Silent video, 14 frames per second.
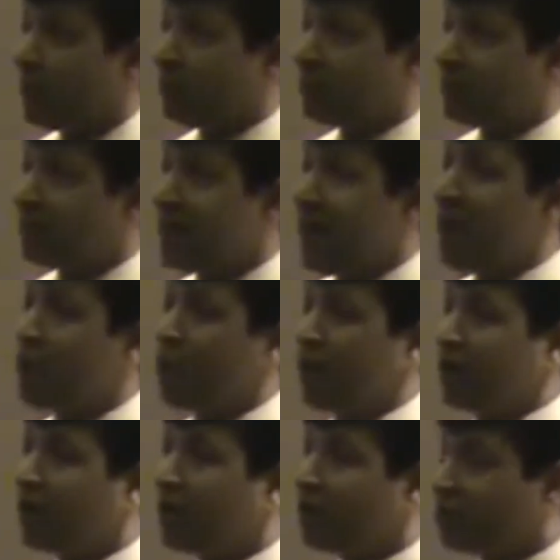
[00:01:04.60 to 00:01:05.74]
There's a day
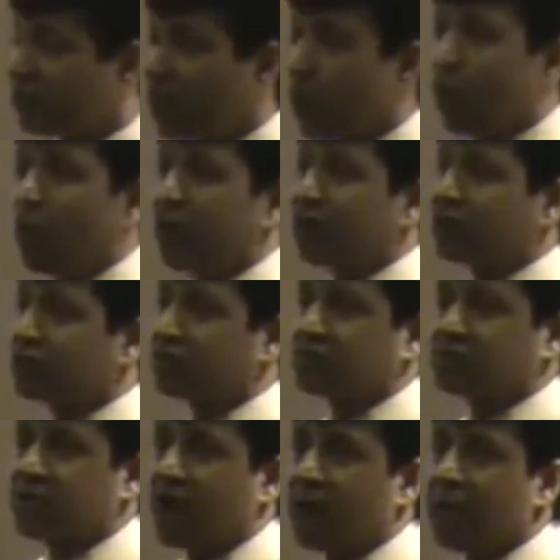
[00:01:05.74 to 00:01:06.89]
when soul winning should
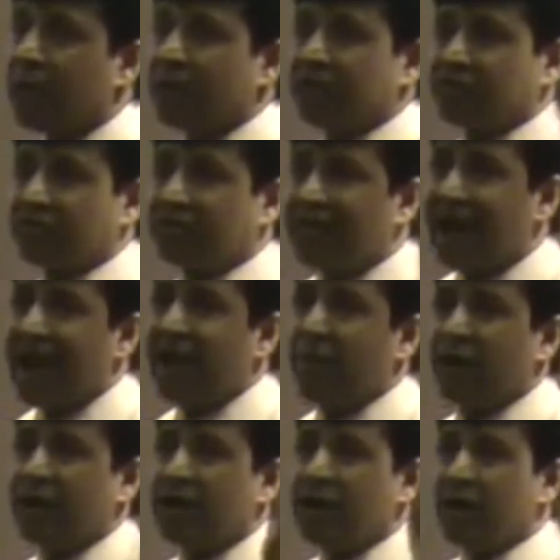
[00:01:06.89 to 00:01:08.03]
stop. There's a day
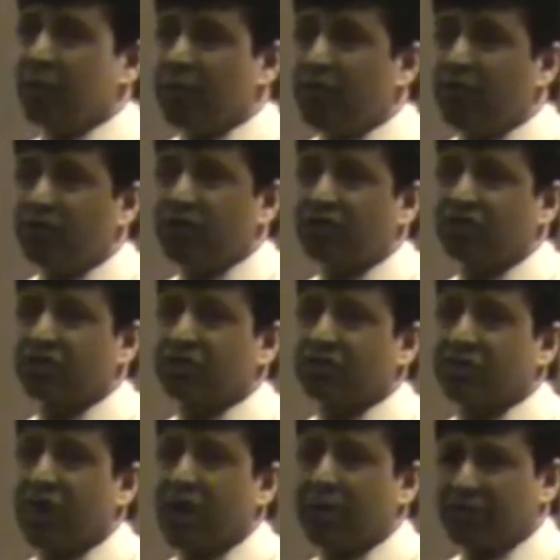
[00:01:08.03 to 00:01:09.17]
when music should
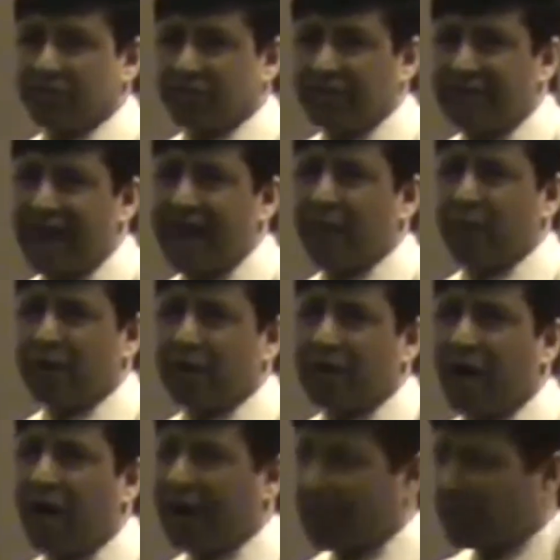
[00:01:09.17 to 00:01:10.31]
stop. There's a day when, God,